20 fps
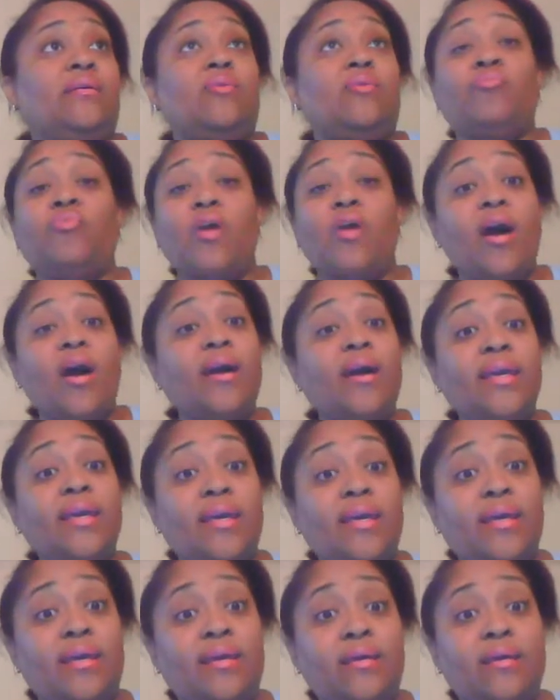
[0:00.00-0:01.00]
rock
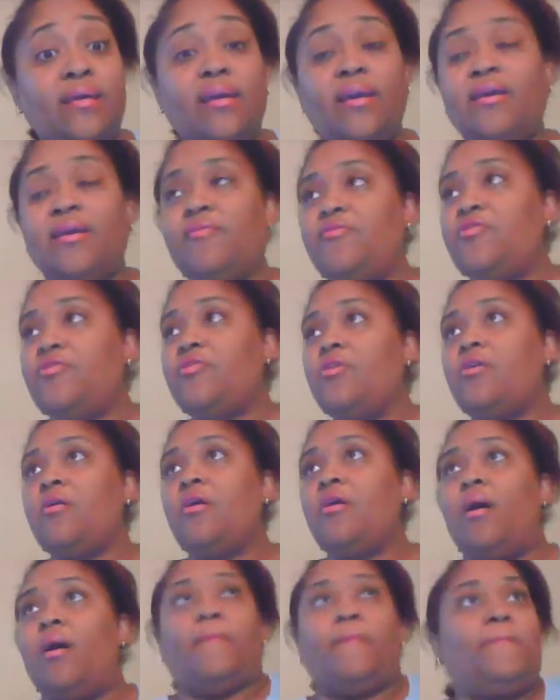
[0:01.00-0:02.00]
it. If
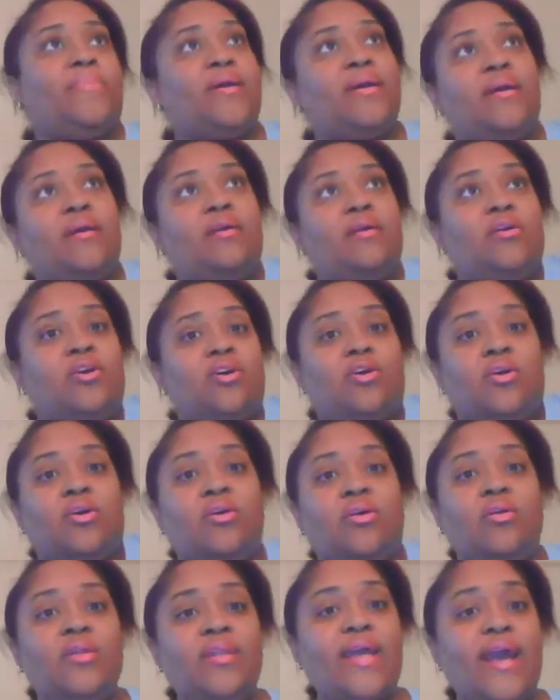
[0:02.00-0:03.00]
you're a big
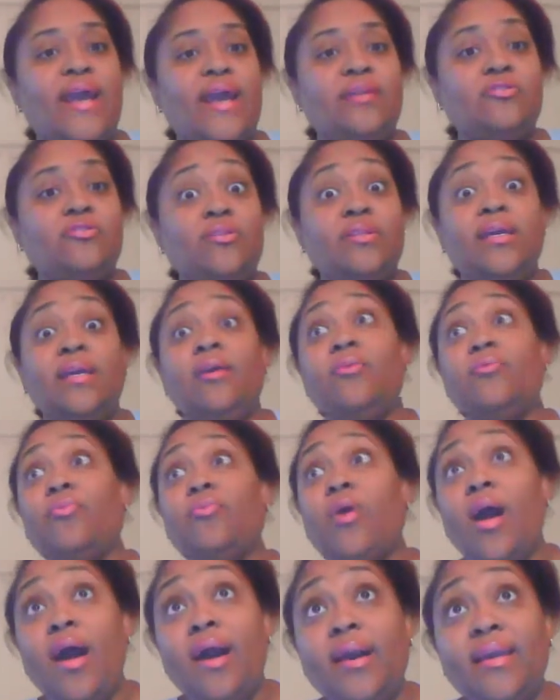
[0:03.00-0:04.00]
girl naturally,
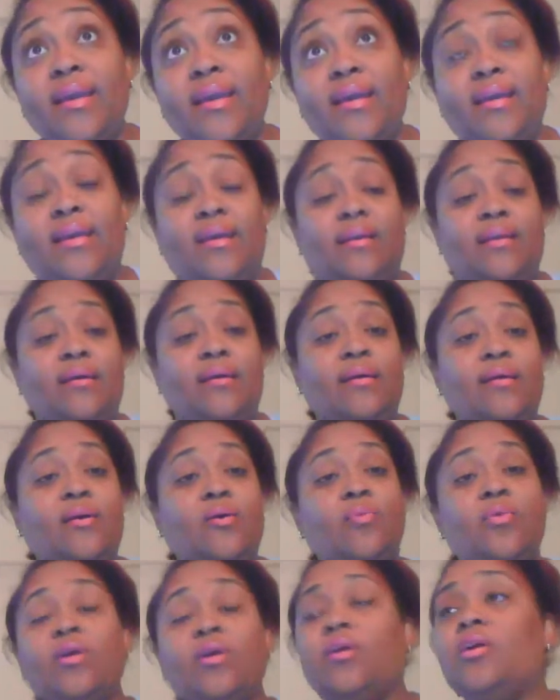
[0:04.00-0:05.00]
rock it.
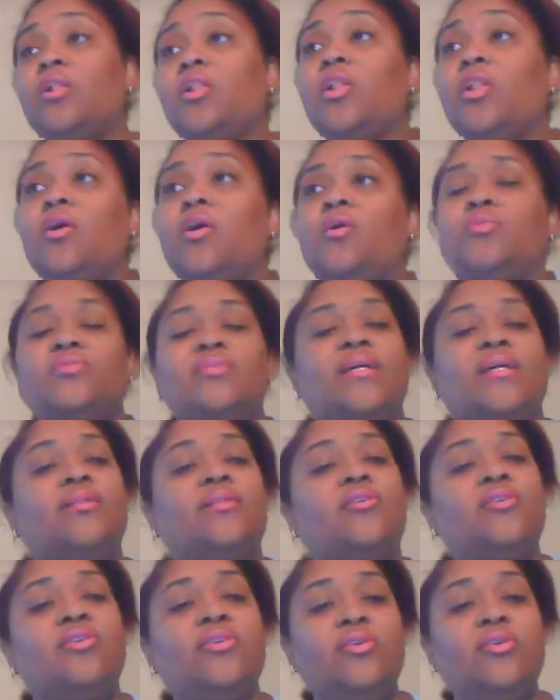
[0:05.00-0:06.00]
Wear clothes that
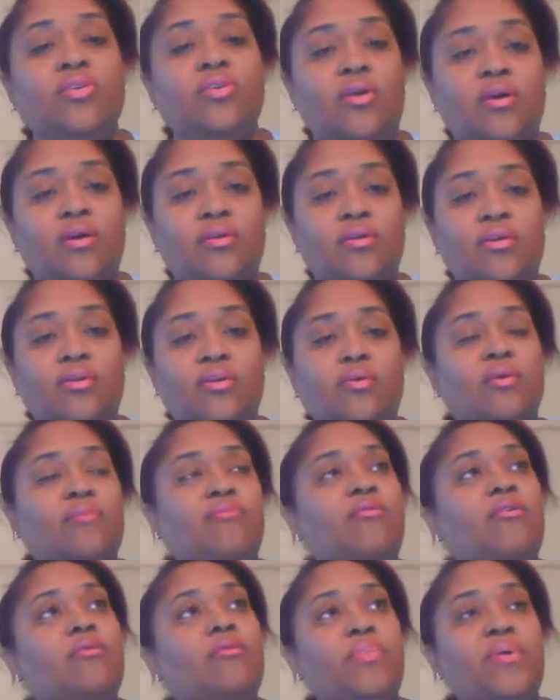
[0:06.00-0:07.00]
look good on you.
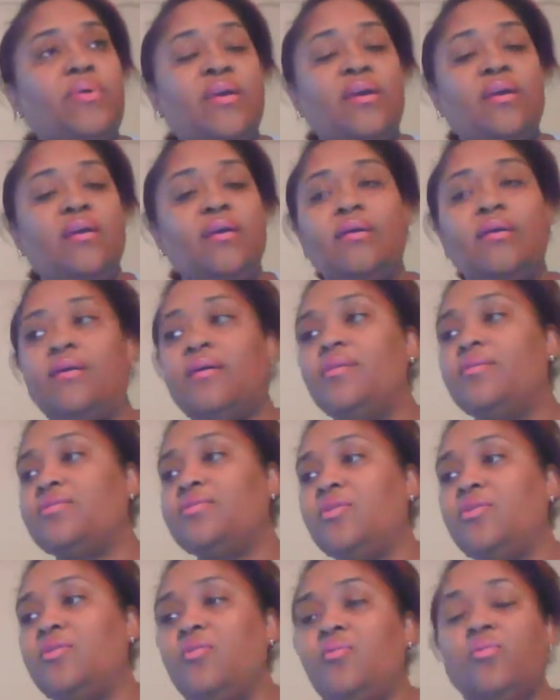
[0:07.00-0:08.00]
If you're big,
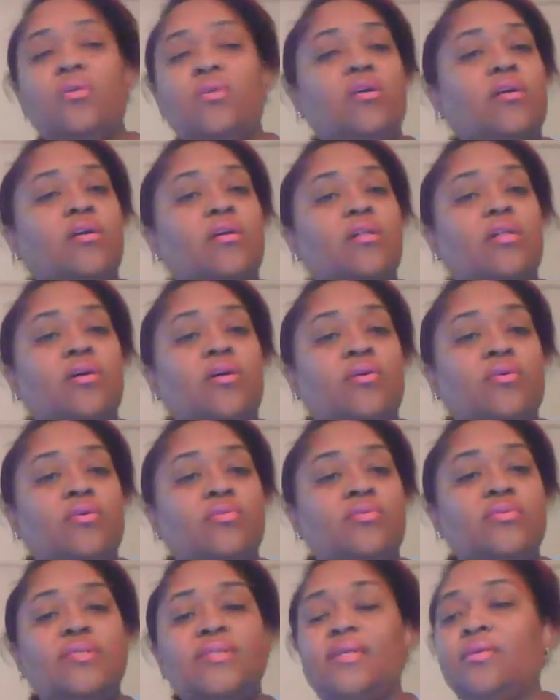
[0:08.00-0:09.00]
don't wear
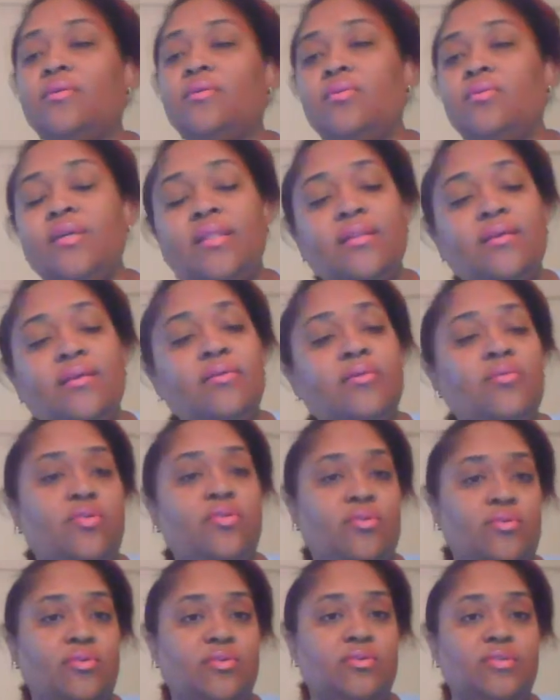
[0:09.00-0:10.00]
clothes that only little
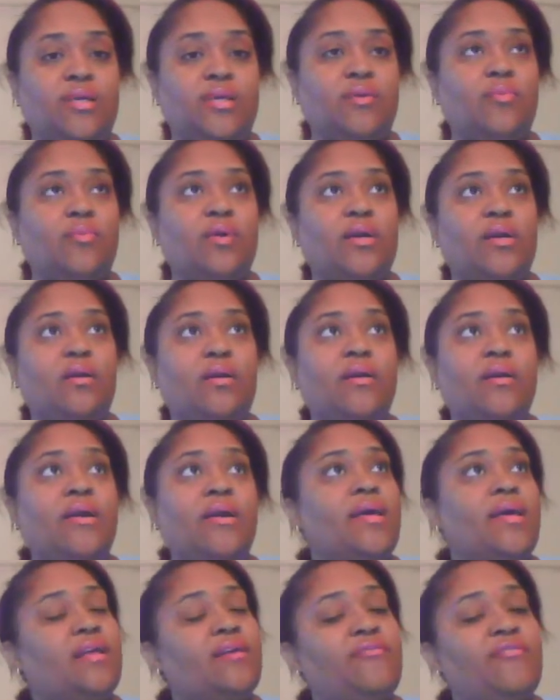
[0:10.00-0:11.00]
girls can wear.
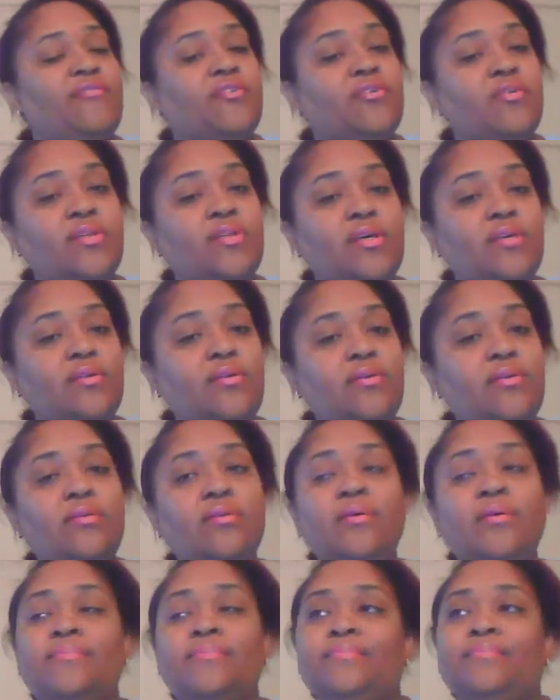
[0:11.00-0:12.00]
And if you're little,